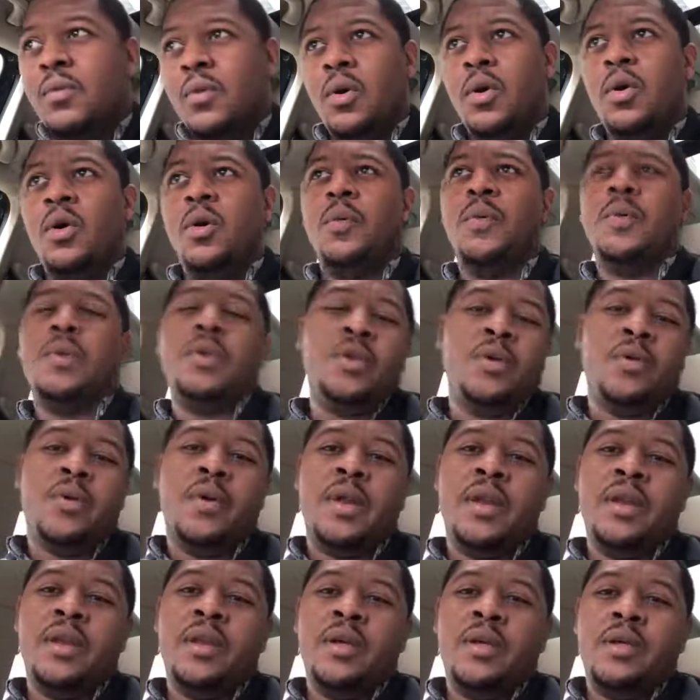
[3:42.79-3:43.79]
Or when you
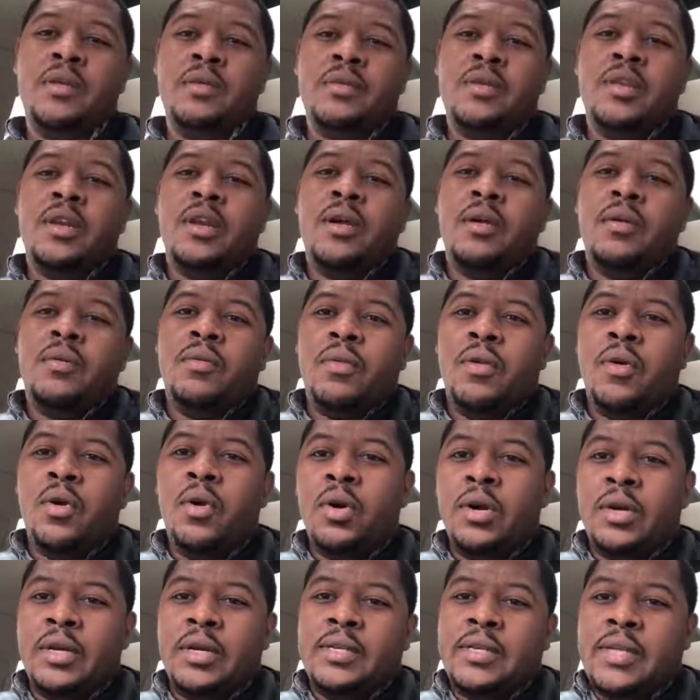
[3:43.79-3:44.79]
were in the
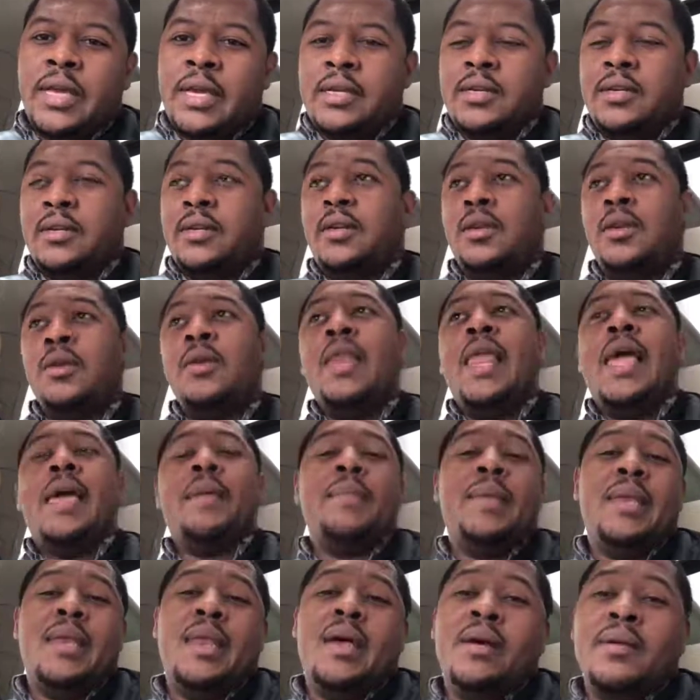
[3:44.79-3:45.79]
organization? You
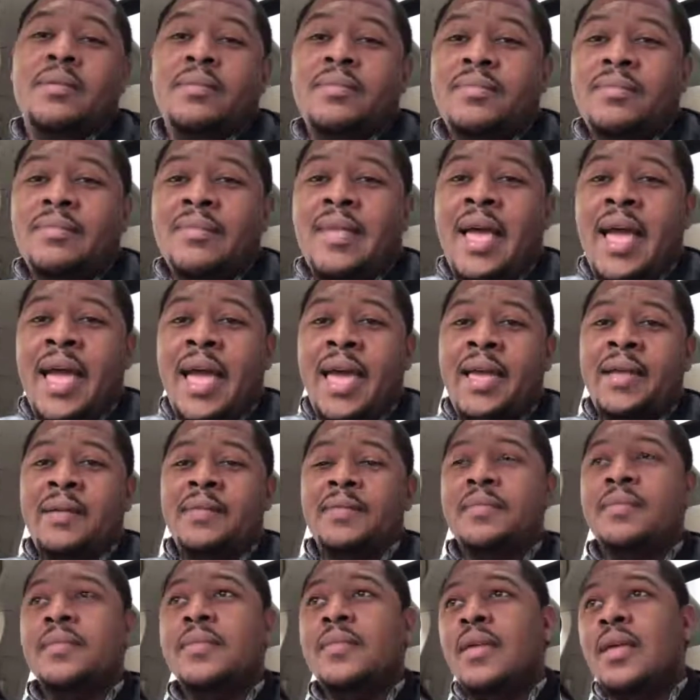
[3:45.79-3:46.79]
let me know, all right?
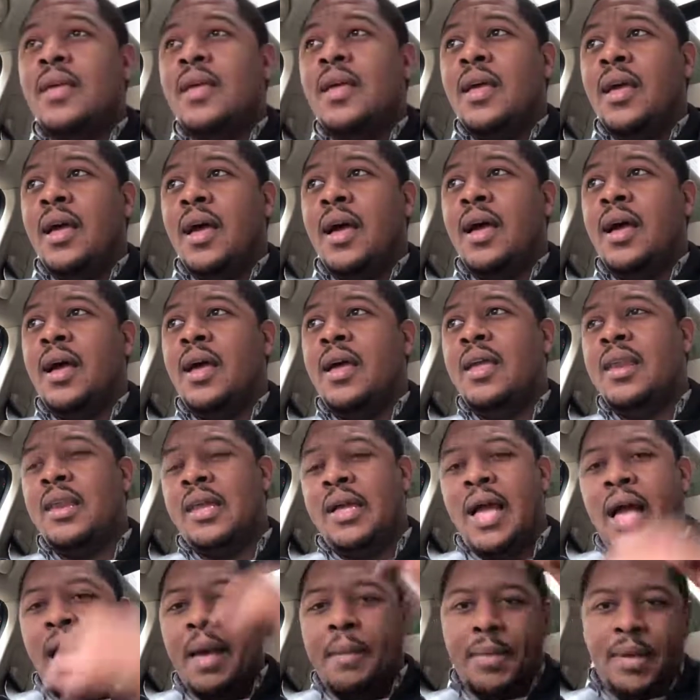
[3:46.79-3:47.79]
In the
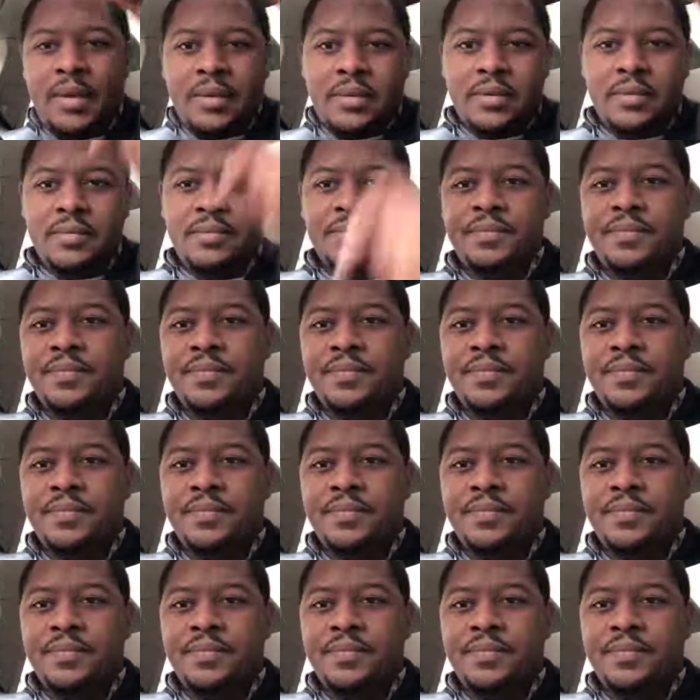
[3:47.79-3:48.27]
comments.